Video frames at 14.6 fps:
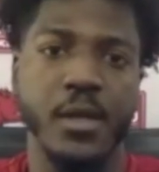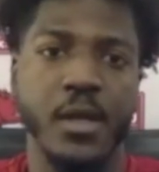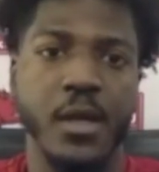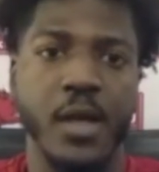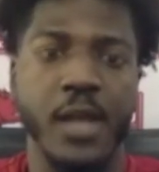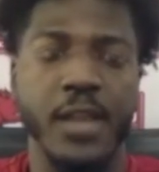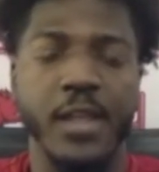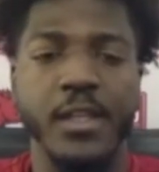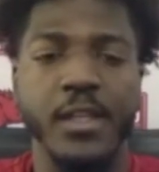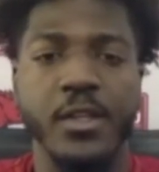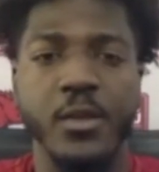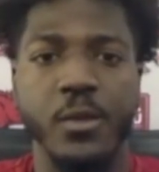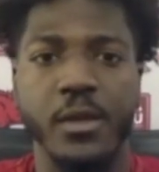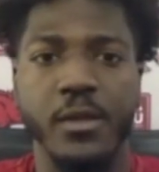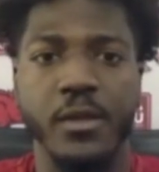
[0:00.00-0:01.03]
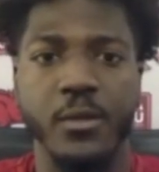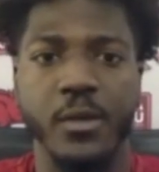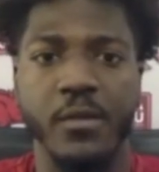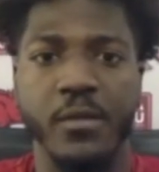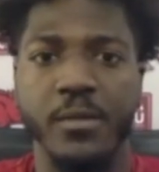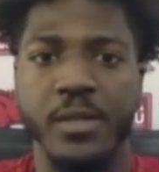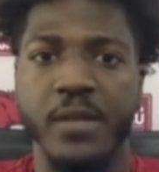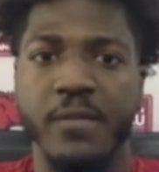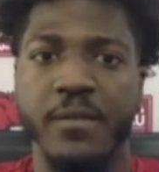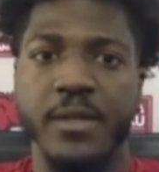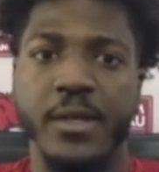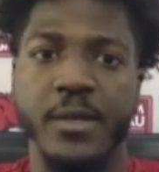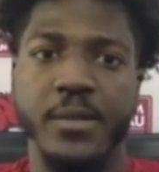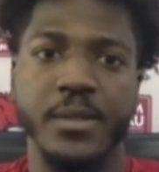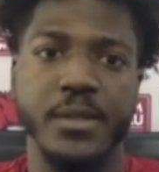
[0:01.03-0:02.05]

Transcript: I think the weight, the weight room definitely helped.